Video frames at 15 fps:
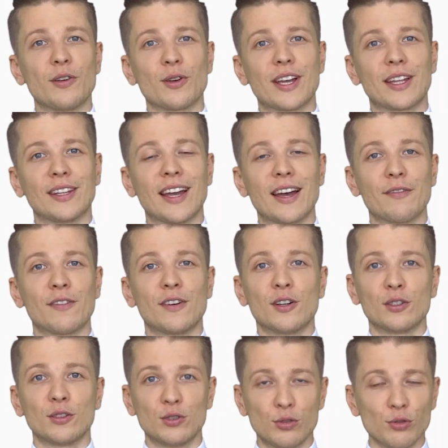you can have
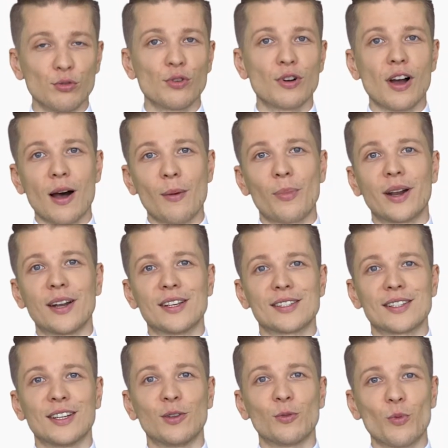2
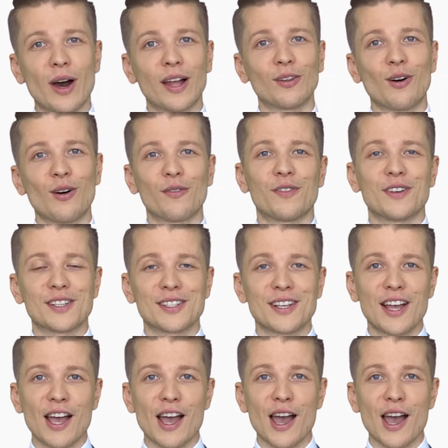companies in one office,